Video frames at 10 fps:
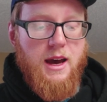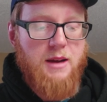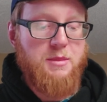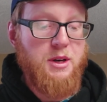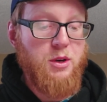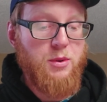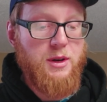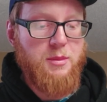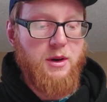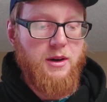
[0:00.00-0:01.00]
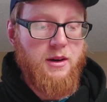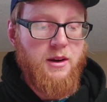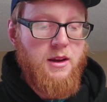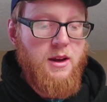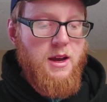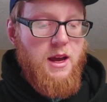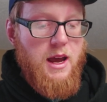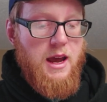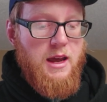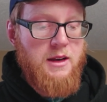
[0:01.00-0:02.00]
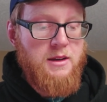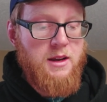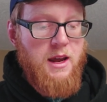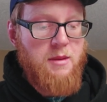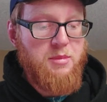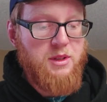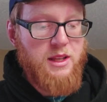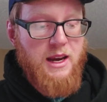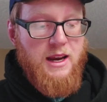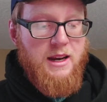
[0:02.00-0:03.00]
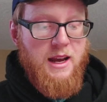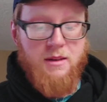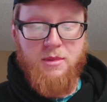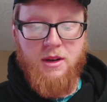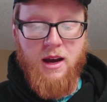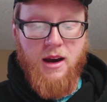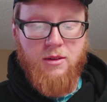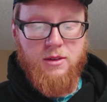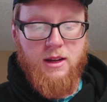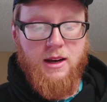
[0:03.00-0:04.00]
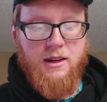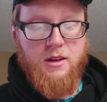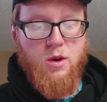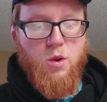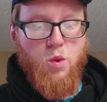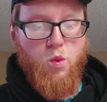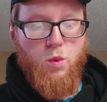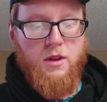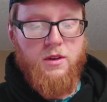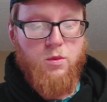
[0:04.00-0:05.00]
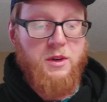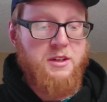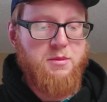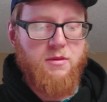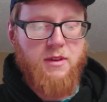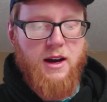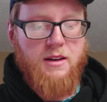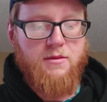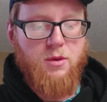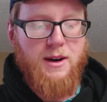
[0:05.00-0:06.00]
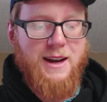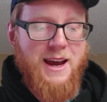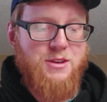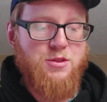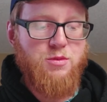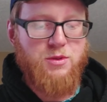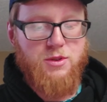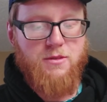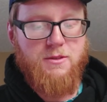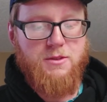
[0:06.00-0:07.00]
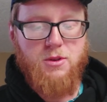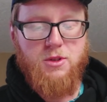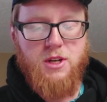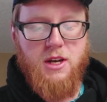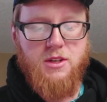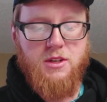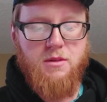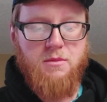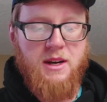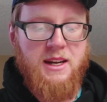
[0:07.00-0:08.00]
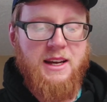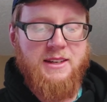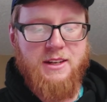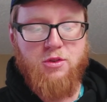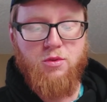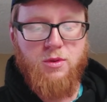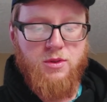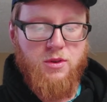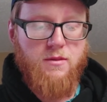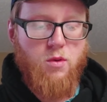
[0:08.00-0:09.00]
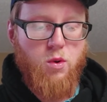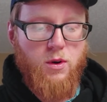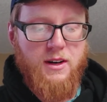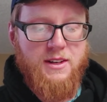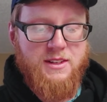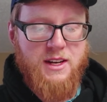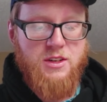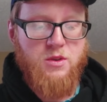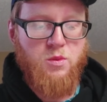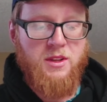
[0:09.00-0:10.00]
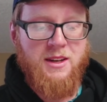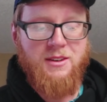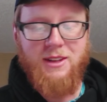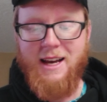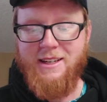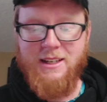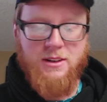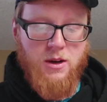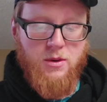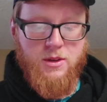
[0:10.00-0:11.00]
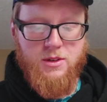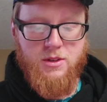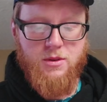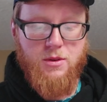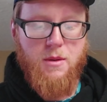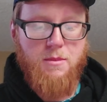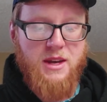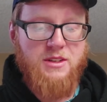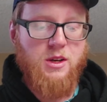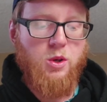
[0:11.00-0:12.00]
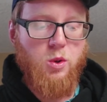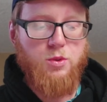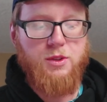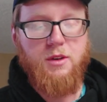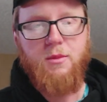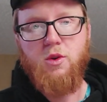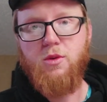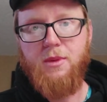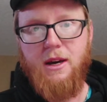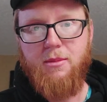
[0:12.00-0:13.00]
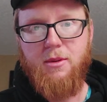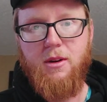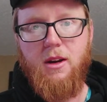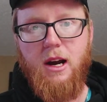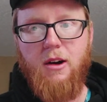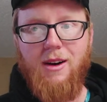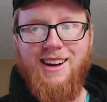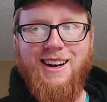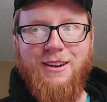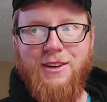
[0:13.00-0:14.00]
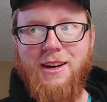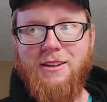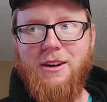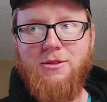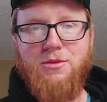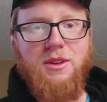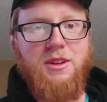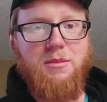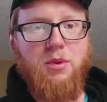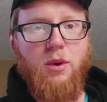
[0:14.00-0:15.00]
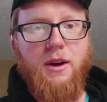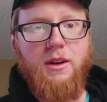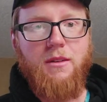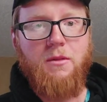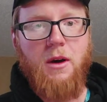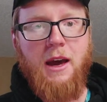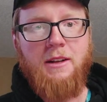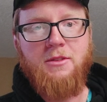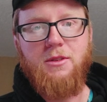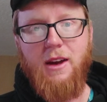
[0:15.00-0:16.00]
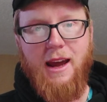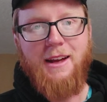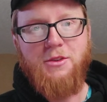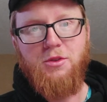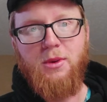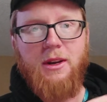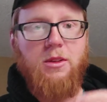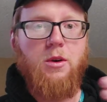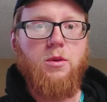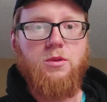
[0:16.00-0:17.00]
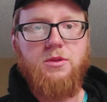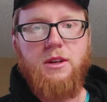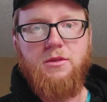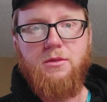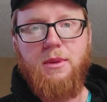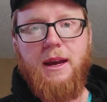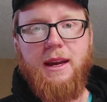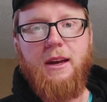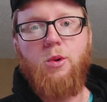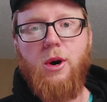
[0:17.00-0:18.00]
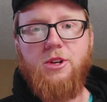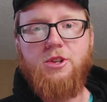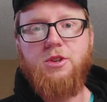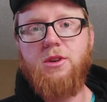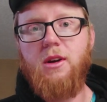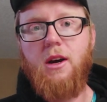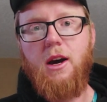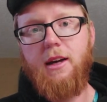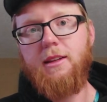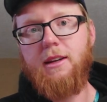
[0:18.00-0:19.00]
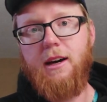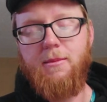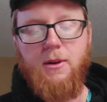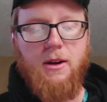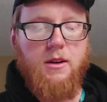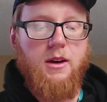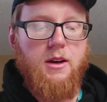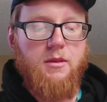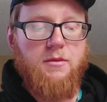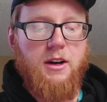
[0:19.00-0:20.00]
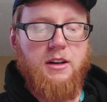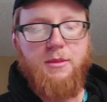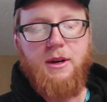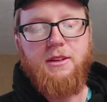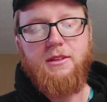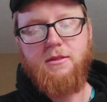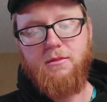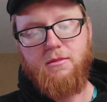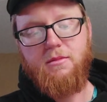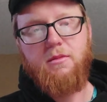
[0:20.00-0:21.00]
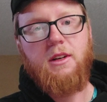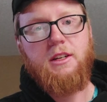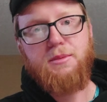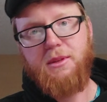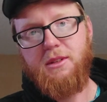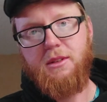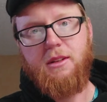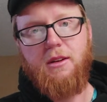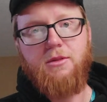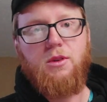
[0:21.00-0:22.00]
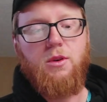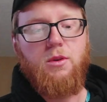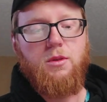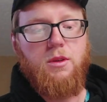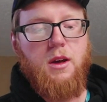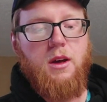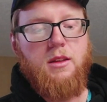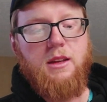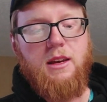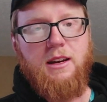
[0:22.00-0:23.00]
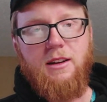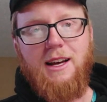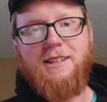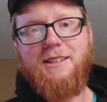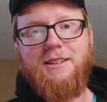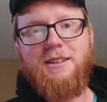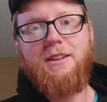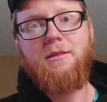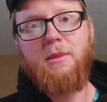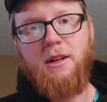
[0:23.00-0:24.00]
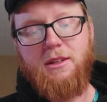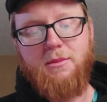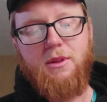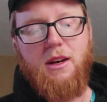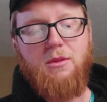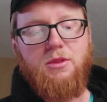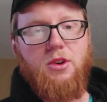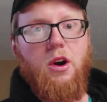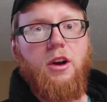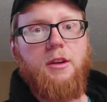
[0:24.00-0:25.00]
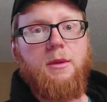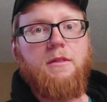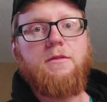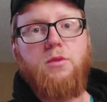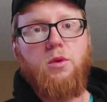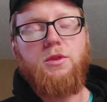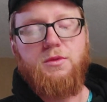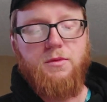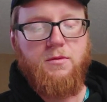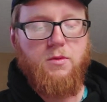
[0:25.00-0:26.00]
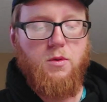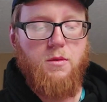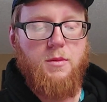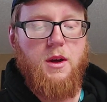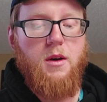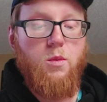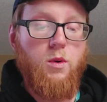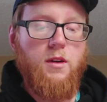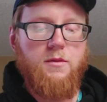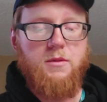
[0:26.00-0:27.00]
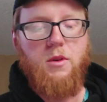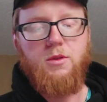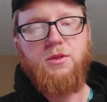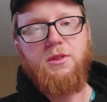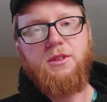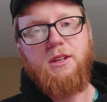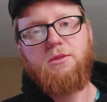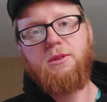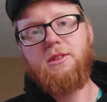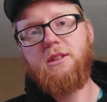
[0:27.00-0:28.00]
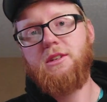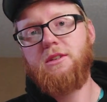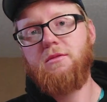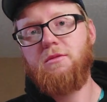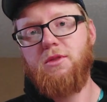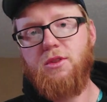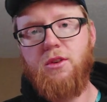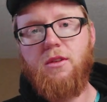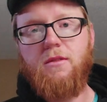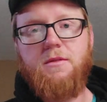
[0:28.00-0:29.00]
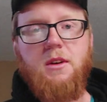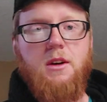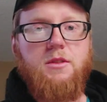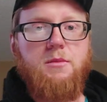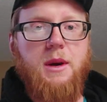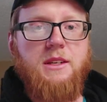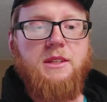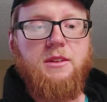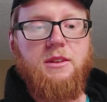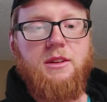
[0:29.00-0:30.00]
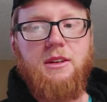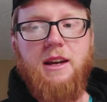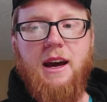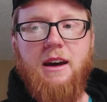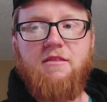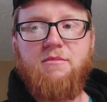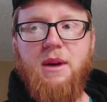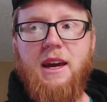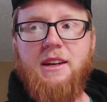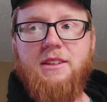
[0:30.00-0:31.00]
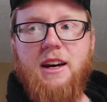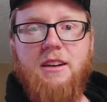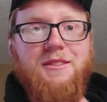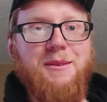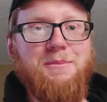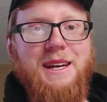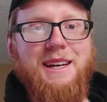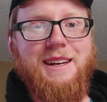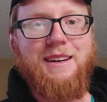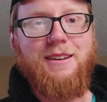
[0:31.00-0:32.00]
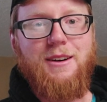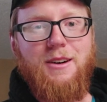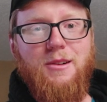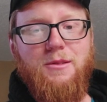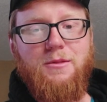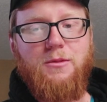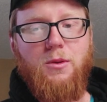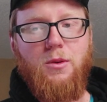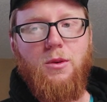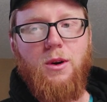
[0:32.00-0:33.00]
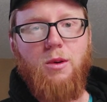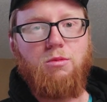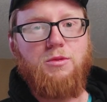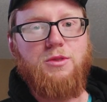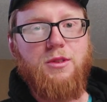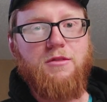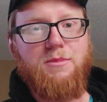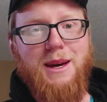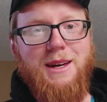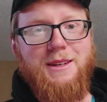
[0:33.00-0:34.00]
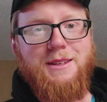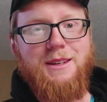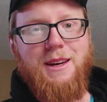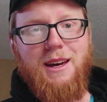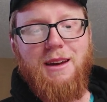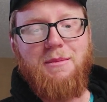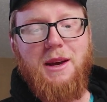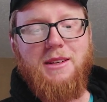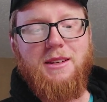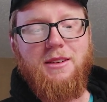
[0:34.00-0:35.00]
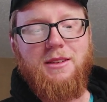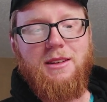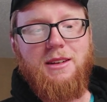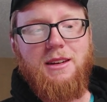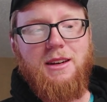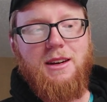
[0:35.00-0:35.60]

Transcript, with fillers: had been agreed upon, and a plan had been outlined with, which provided for a National Reserve Association, meaning a central reserve organization with an elastic note issue based on gold and commercial paper. Right, kind of a, that was really the point of the answer, answering the whole central banking question at the time. Right, we've talked about this explicitly. That was the whole the inelasticity of the money supply was their argument for this reform. One of it, also the centralization of reserves, so basically you didn't have banks kind of competing for a reserve base and basically